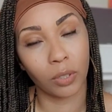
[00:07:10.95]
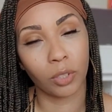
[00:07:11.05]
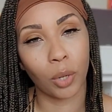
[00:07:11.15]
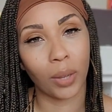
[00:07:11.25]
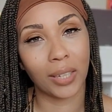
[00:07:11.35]

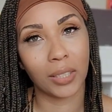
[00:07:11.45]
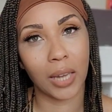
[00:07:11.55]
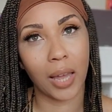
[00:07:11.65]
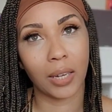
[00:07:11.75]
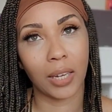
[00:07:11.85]
so it's
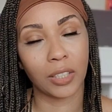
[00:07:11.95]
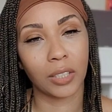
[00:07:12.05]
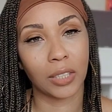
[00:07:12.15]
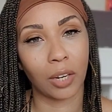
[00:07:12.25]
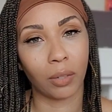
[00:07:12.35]
not
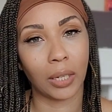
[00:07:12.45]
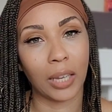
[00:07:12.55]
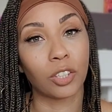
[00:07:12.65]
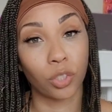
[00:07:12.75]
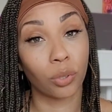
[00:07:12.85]
necessarily,
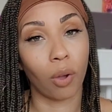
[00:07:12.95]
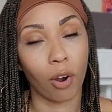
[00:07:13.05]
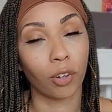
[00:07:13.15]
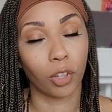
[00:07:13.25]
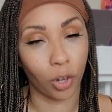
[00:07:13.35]
it's
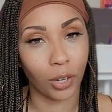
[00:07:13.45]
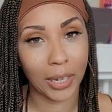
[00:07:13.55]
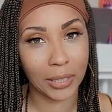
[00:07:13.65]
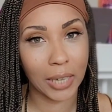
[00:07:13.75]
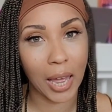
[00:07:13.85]
our
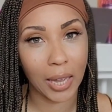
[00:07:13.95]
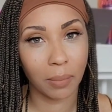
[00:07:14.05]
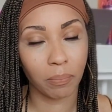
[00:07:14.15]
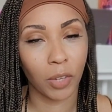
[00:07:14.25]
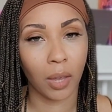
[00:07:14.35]
learning time,